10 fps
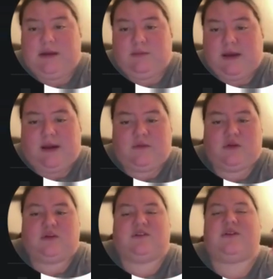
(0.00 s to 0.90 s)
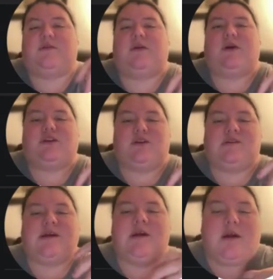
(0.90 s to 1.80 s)
have other discovery
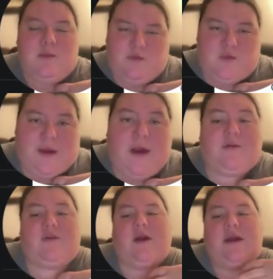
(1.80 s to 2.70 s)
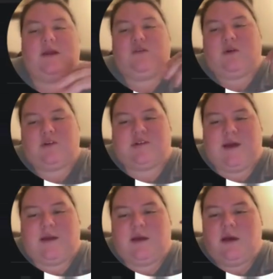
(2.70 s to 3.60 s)
questions, but for my offer, I need to
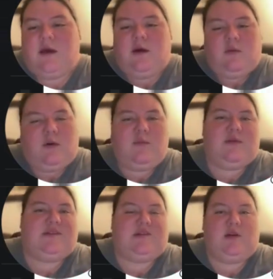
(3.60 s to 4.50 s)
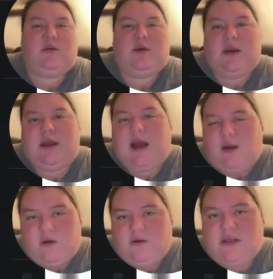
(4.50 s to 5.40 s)
understand, what business are you running? How
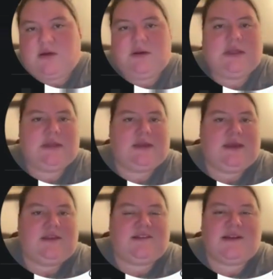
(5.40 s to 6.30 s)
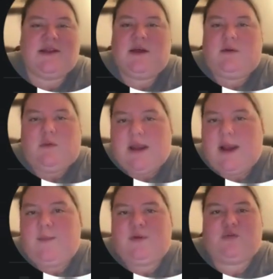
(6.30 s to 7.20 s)
are you generating leads? What
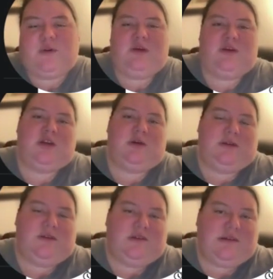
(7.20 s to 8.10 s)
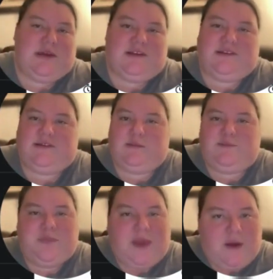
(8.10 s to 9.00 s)
happens when you generate those leads?
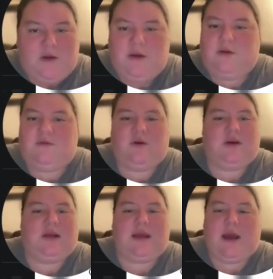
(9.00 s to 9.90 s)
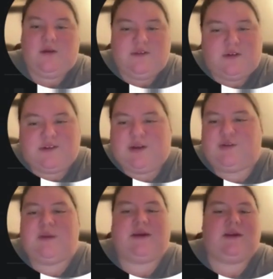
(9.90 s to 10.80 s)
How are you converting? How is your
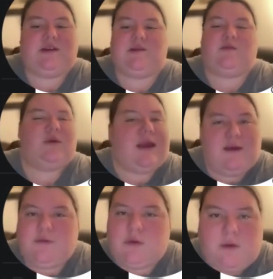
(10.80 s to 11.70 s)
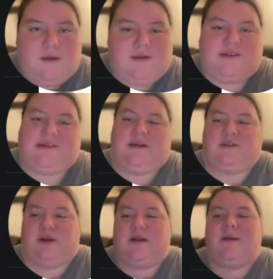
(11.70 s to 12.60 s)
sales mechanism? I have to know all these things,
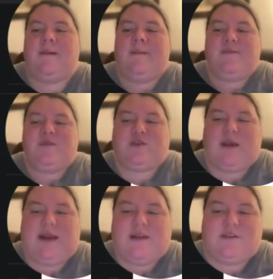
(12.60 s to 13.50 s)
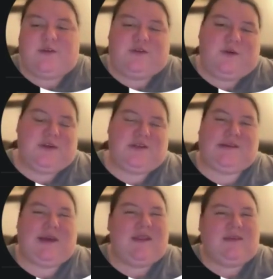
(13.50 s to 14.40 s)
right? So I ask those questions.
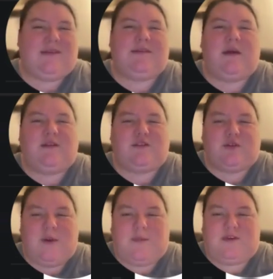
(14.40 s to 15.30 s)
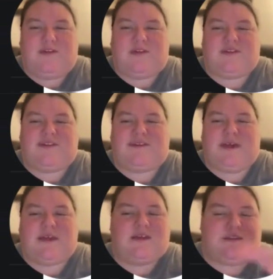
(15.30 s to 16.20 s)
Again, this is not a script, this is a
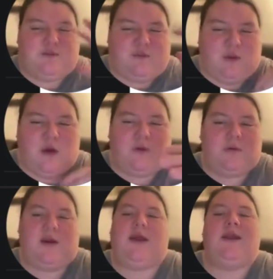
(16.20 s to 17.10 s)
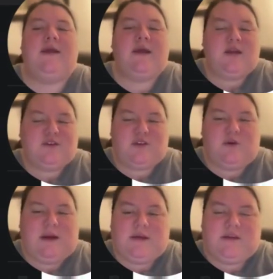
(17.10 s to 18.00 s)
state, it's flow, right?
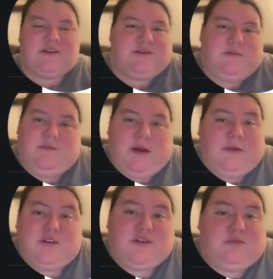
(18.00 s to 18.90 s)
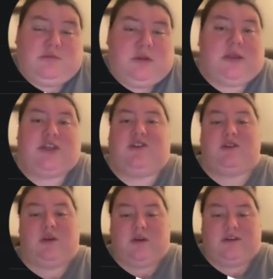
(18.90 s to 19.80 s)
So I'm just really just
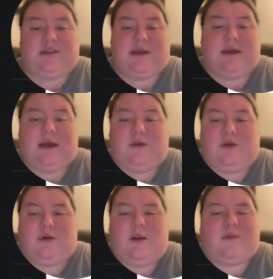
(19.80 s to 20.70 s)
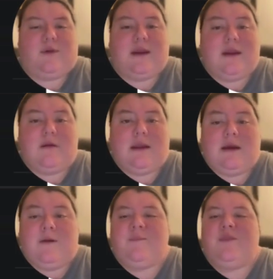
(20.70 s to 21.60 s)
curious at how they're operating right
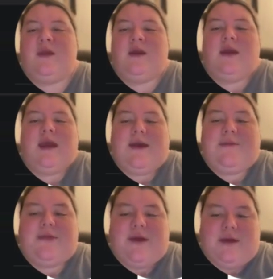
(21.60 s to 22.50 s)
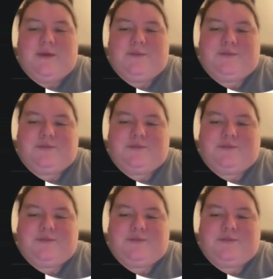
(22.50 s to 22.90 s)
now. And then